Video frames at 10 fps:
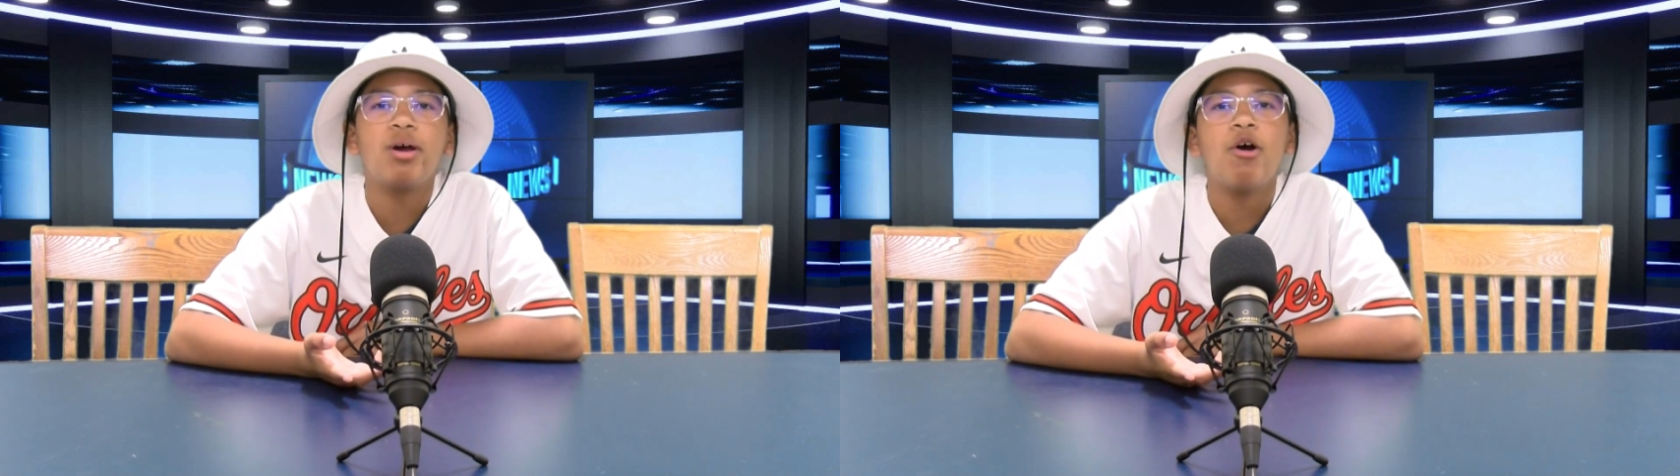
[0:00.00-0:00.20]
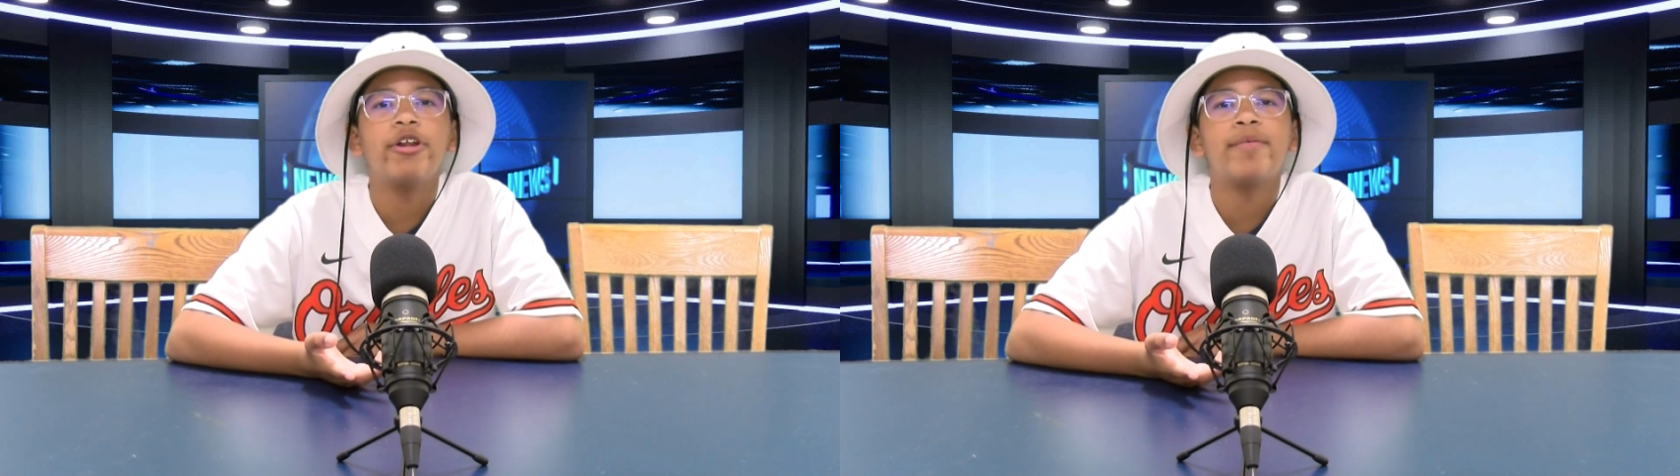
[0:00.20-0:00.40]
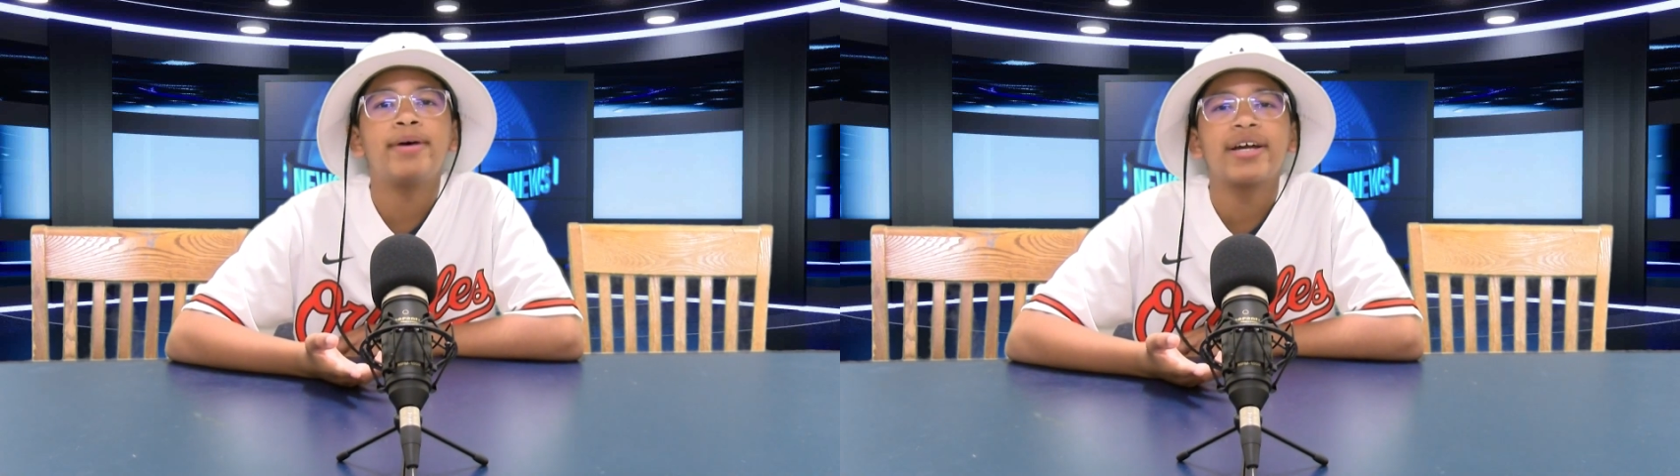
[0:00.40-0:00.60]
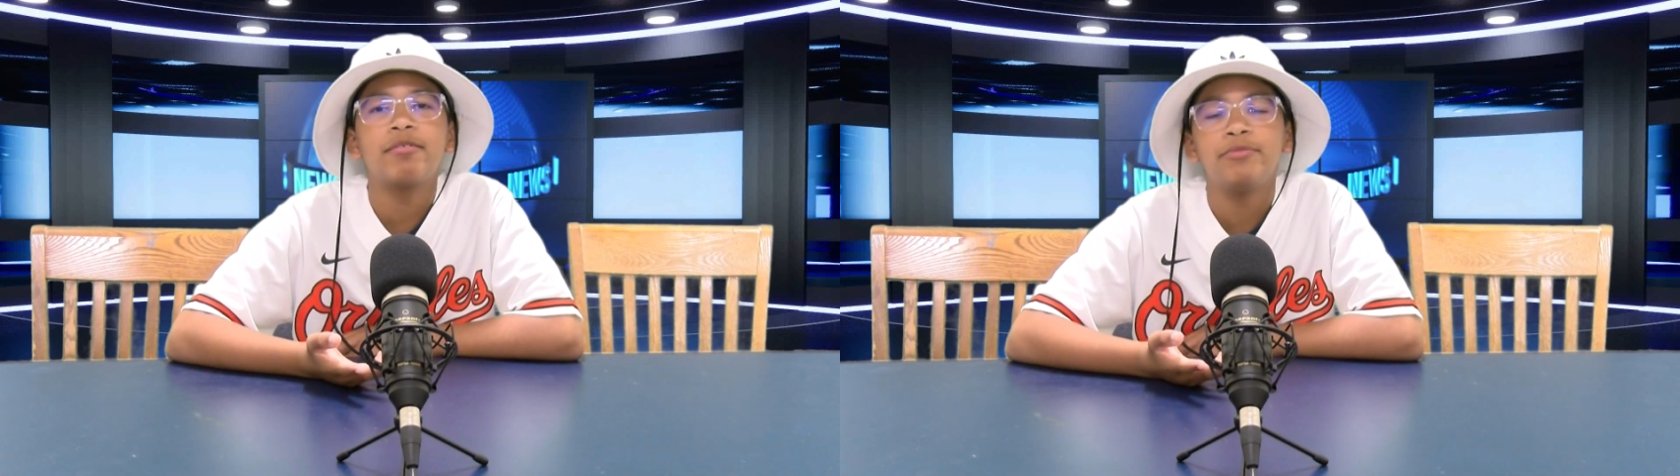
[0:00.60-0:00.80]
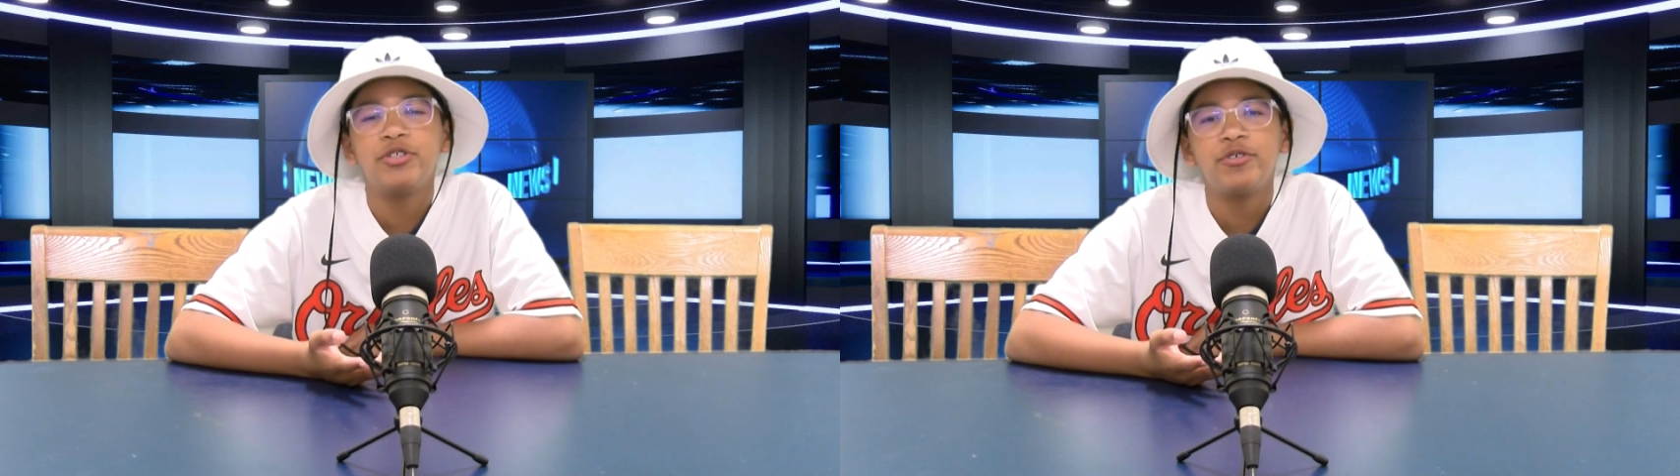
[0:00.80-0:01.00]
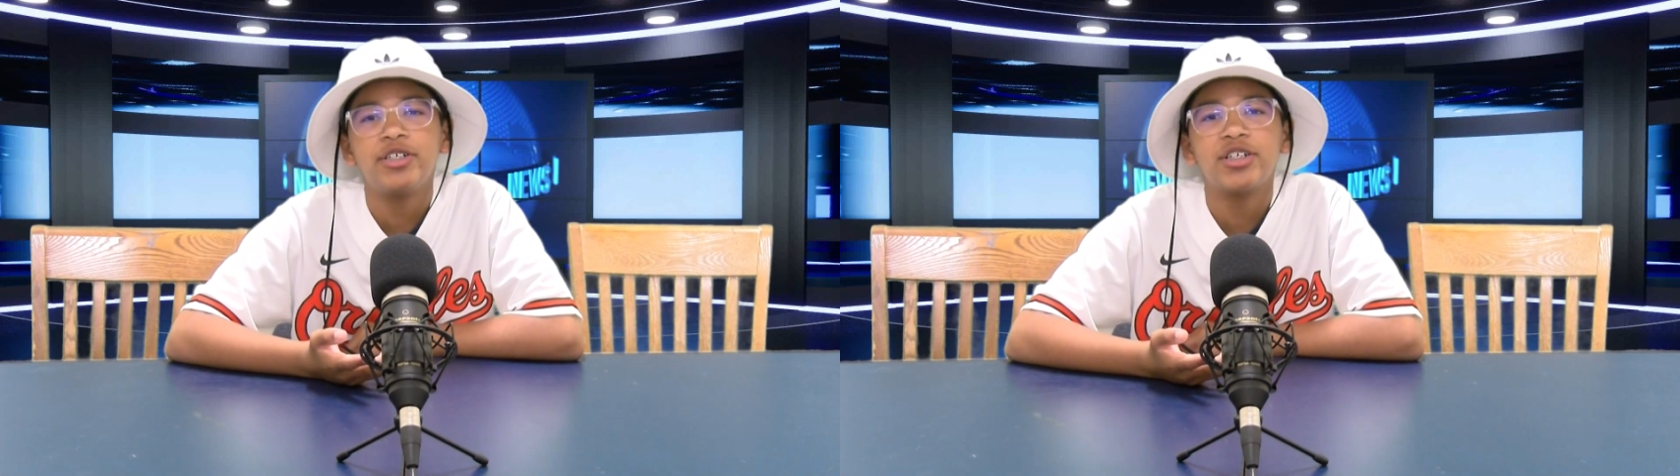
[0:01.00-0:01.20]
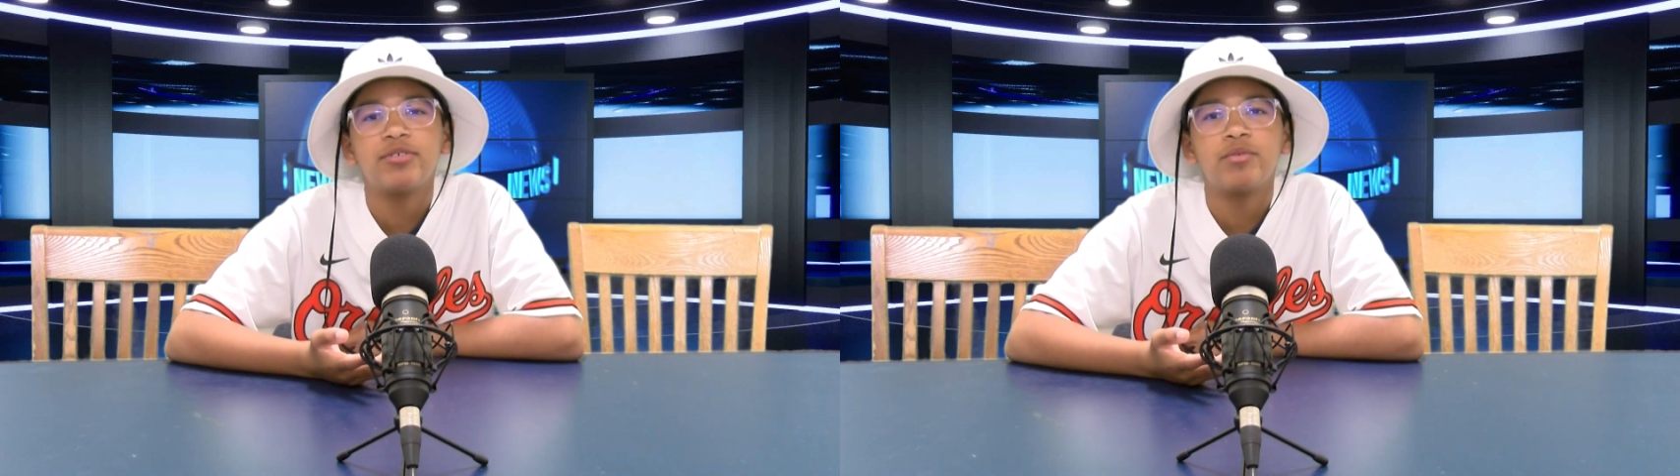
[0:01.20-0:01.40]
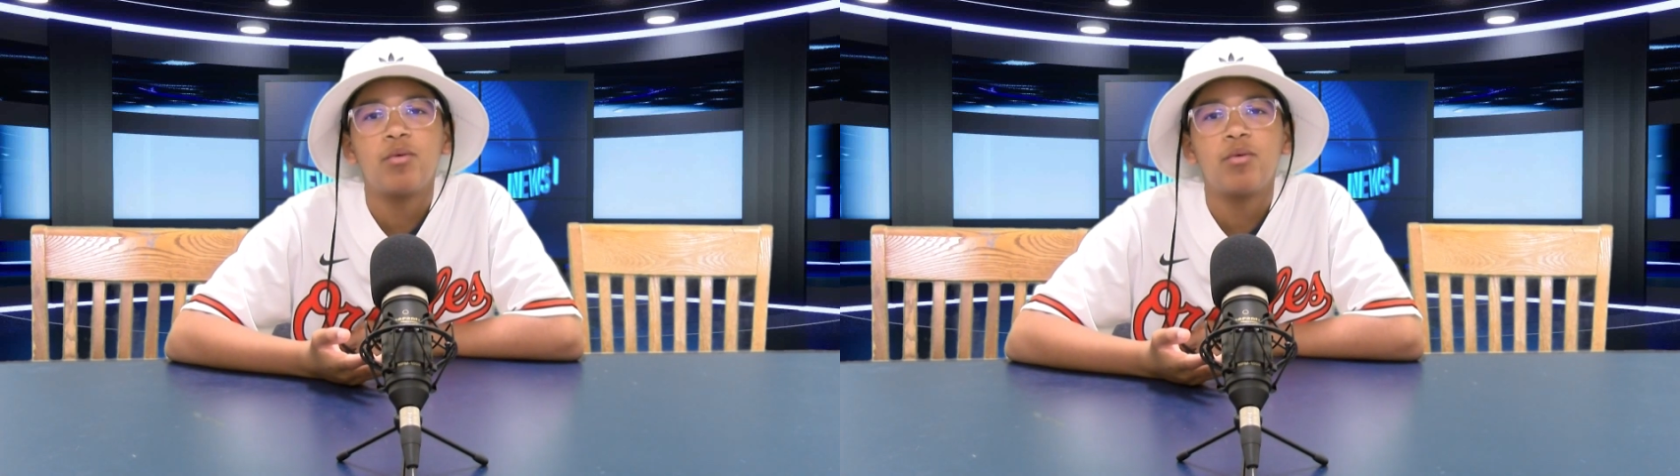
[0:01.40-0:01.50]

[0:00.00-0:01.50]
Odell Beckham Jr.